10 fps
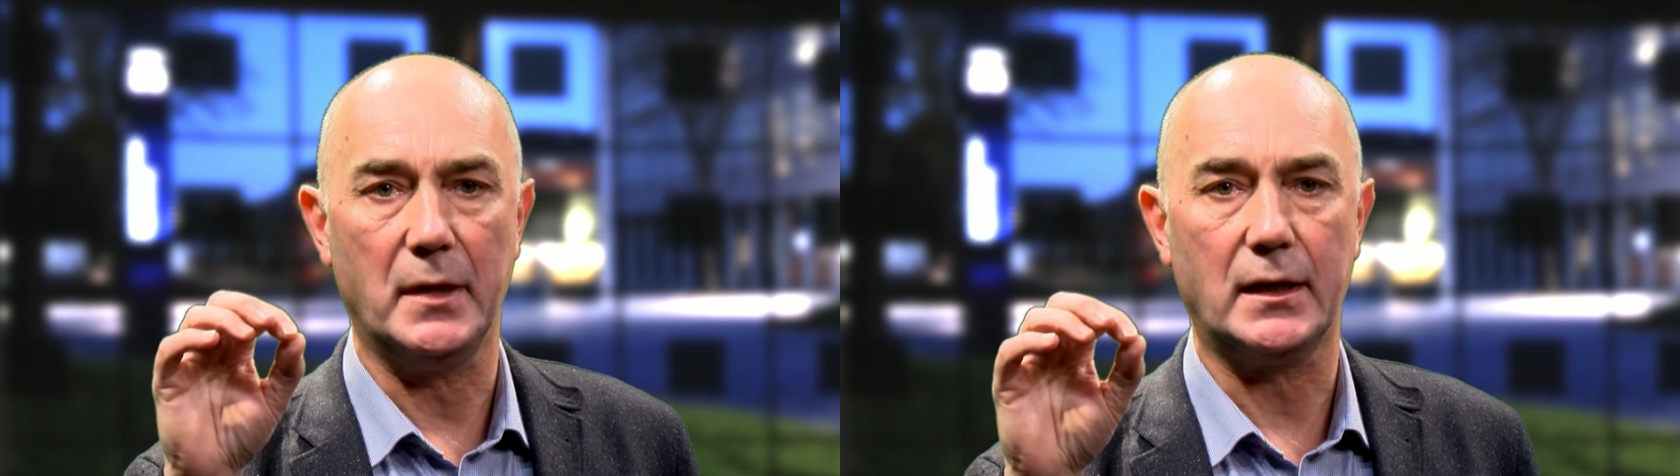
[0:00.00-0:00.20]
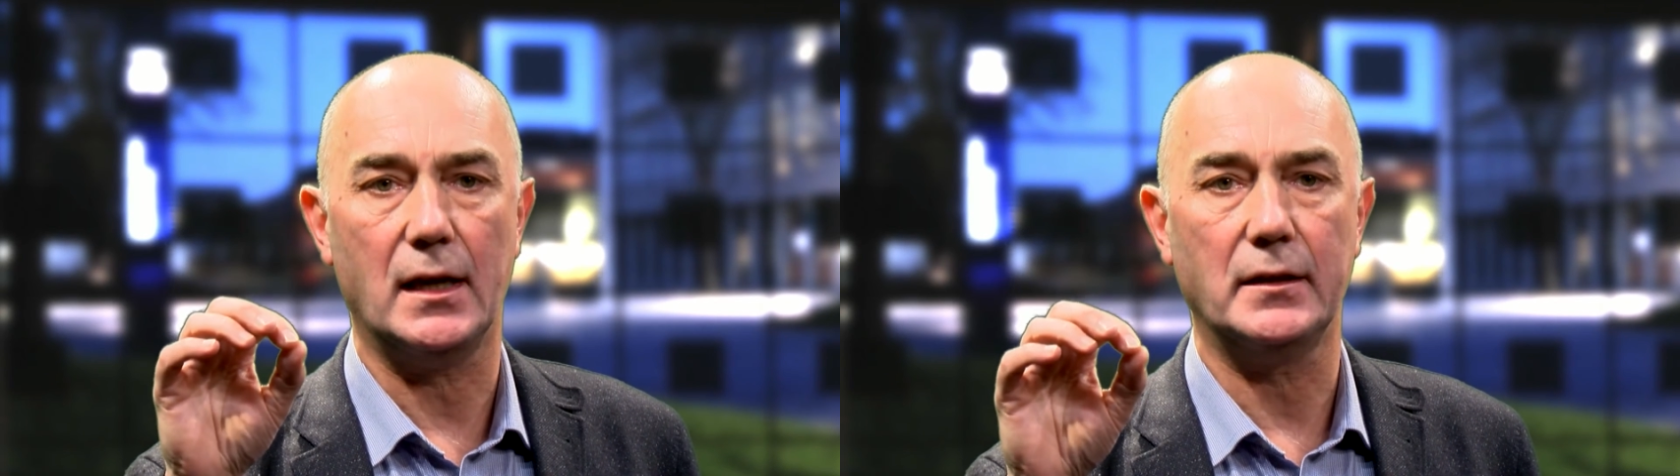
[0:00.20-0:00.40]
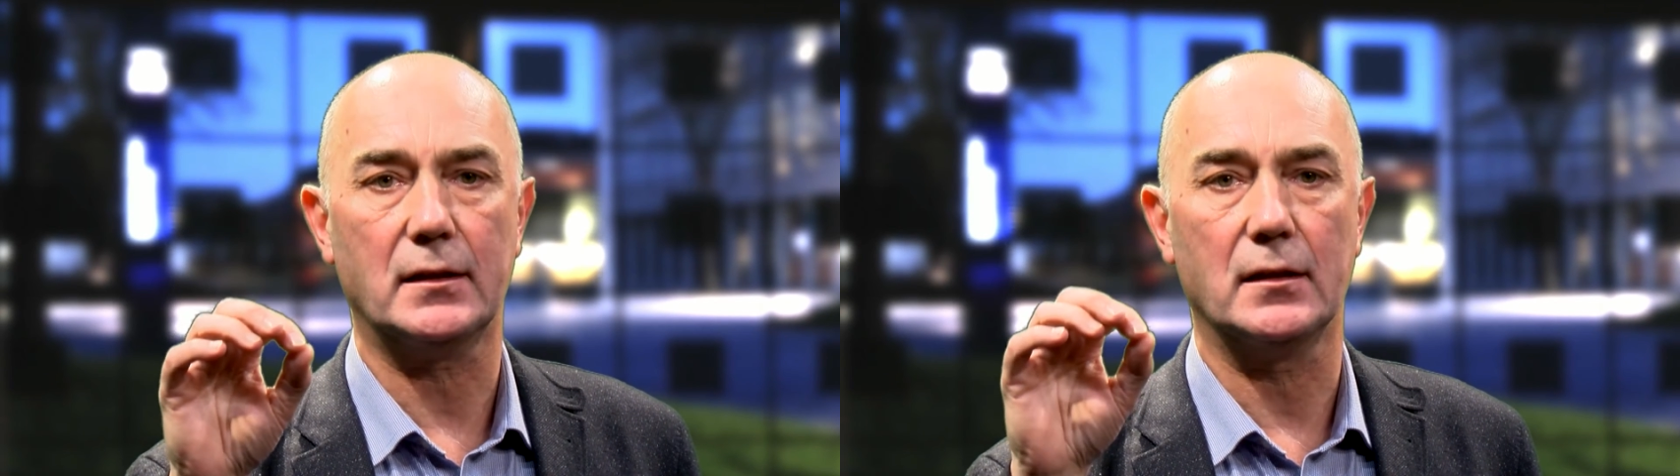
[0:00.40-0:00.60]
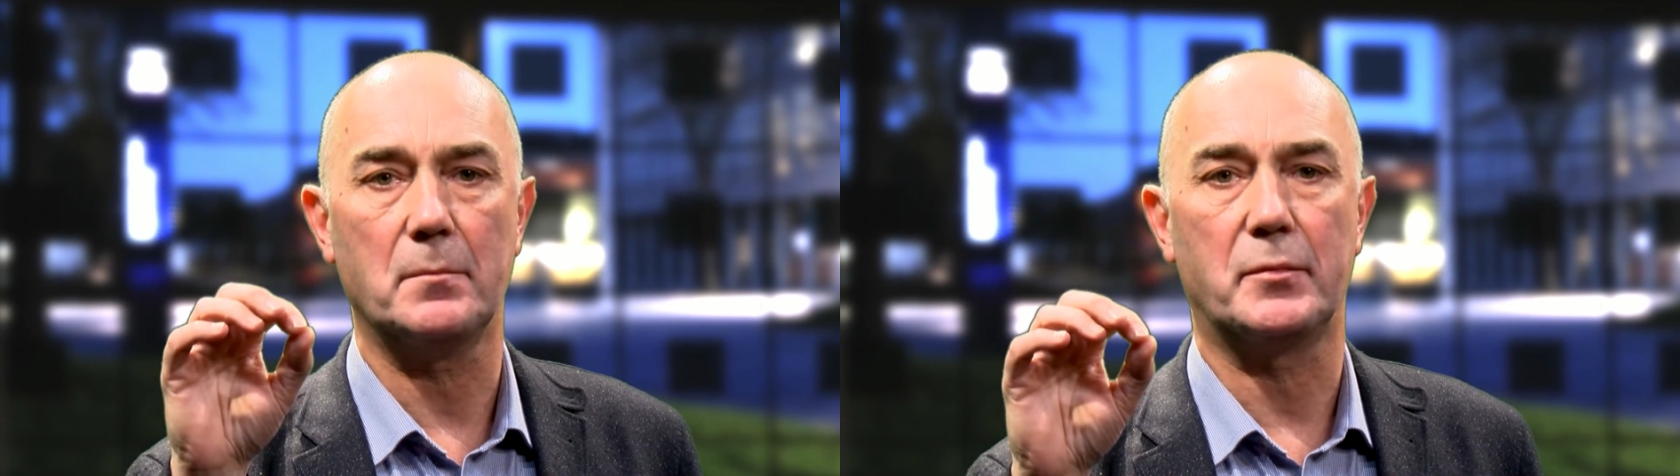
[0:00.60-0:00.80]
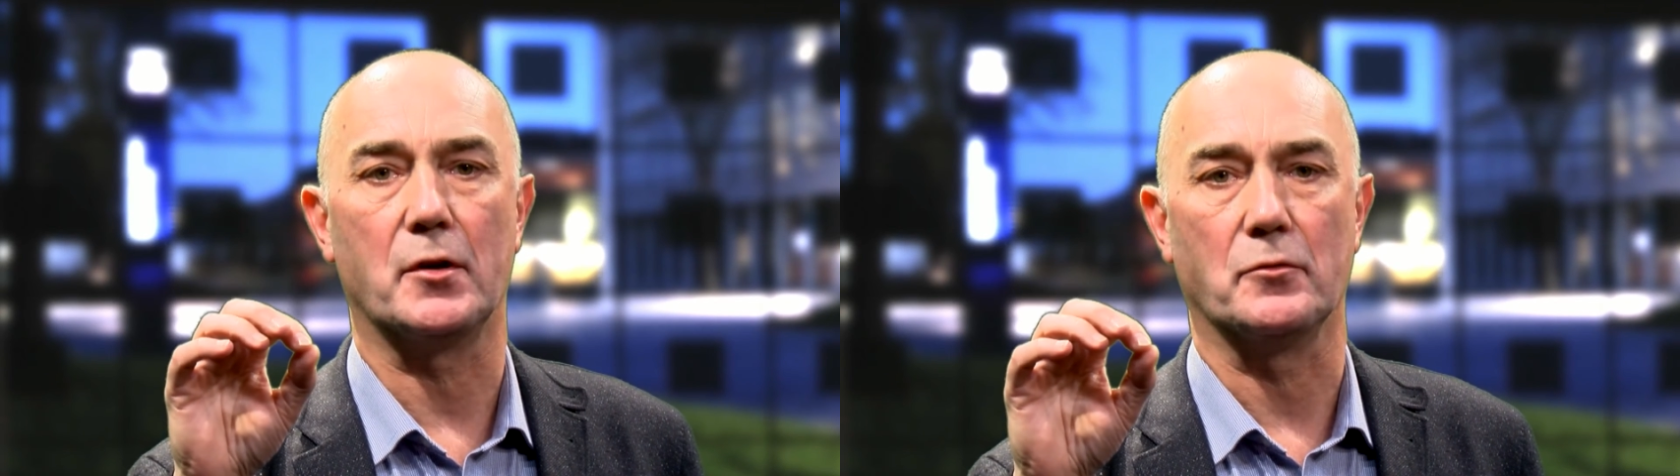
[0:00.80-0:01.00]
mechanical
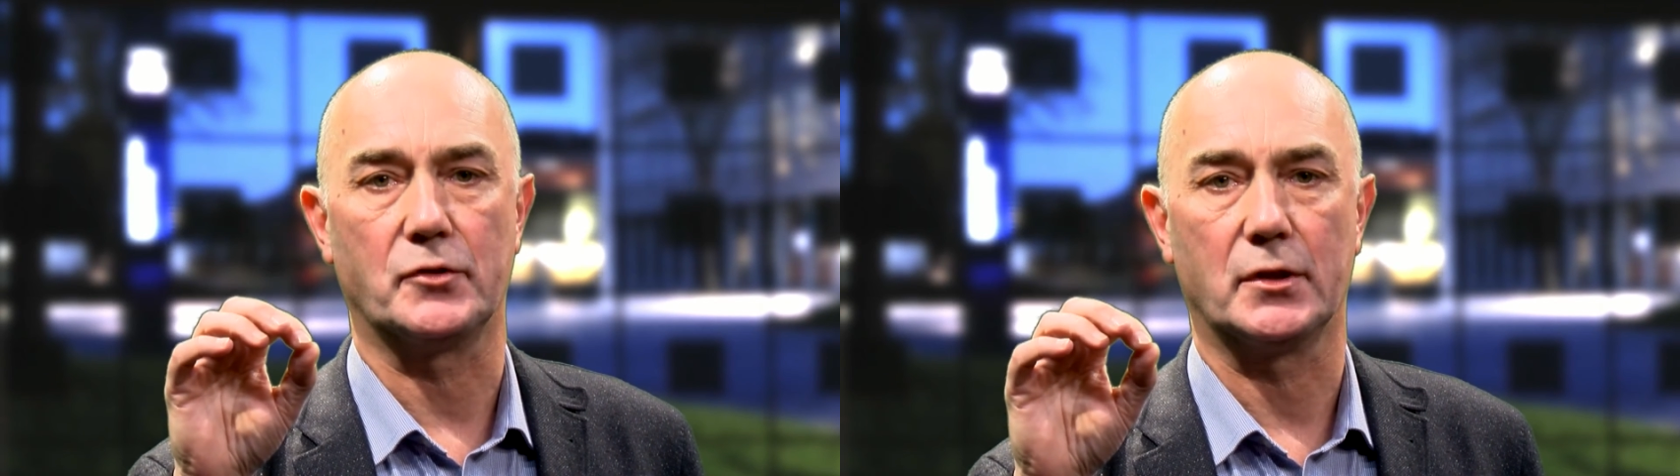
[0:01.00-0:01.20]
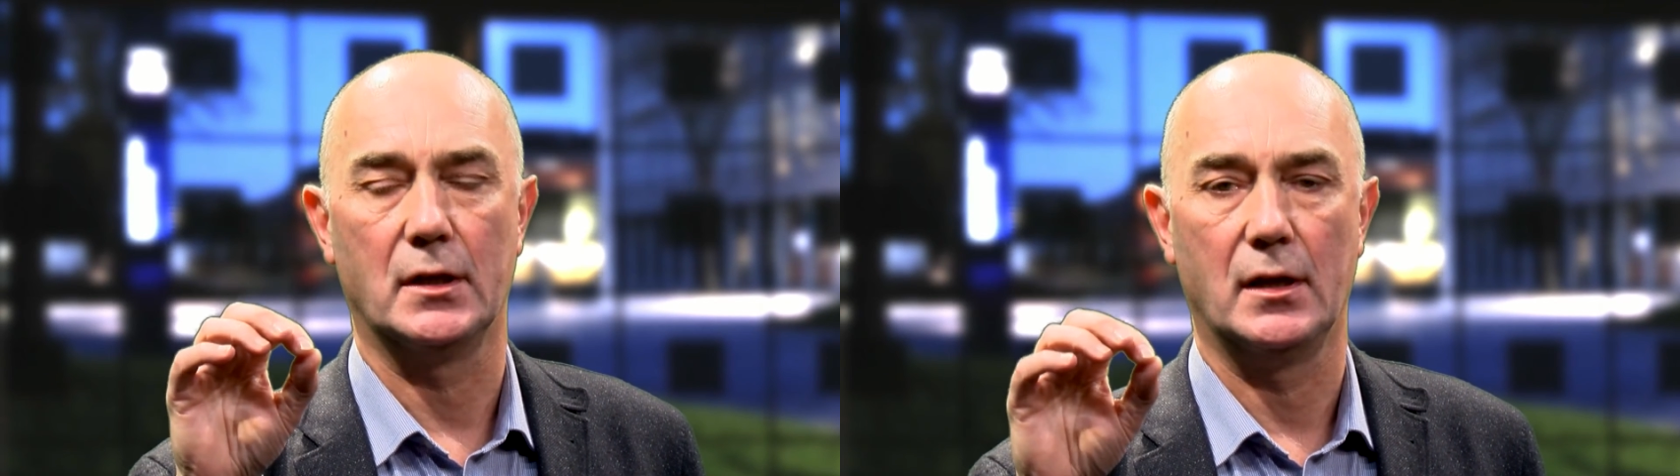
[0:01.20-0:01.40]
approach,